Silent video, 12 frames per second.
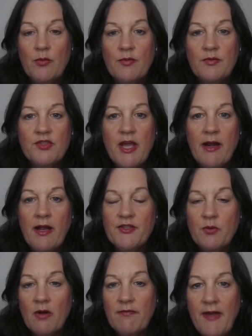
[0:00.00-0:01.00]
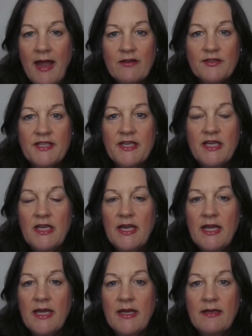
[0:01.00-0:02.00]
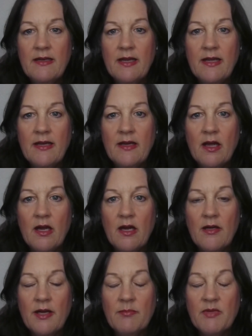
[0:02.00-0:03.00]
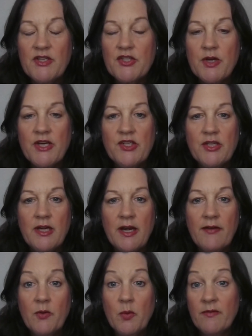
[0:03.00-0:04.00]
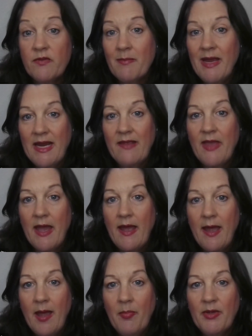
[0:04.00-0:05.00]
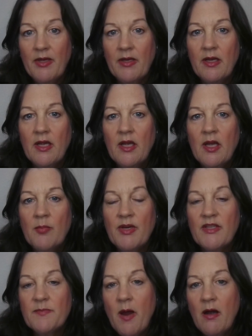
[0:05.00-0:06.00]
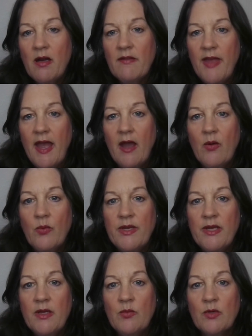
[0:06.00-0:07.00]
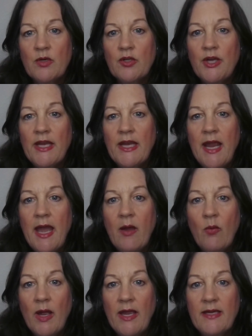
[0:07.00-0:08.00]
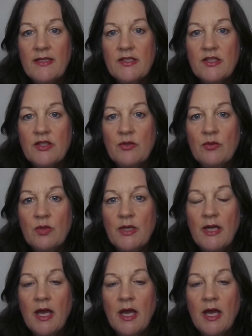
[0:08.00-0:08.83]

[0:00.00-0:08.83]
shout out to our faculty and our administration and everyone for making that happen. But as part of that, we were looking at ways to